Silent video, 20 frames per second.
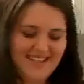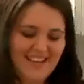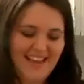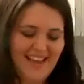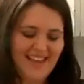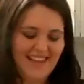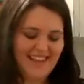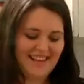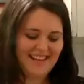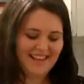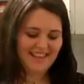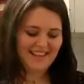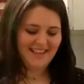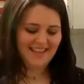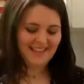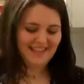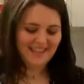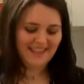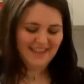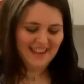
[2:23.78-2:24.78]
I like the
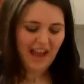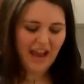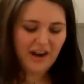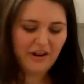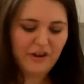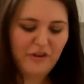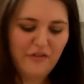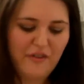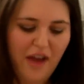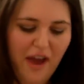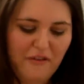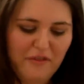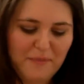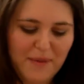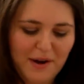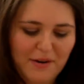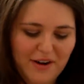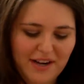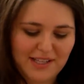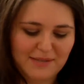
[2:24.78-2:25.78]
onion. I don't know if I've ever
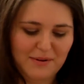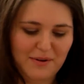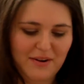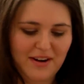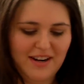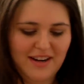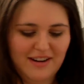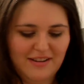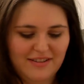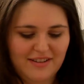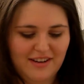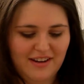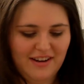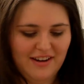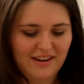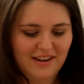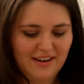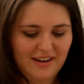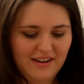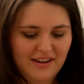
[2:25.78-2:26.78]
made a recipe where I didn't use an
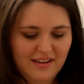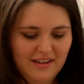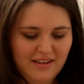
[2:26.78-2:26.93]
onion.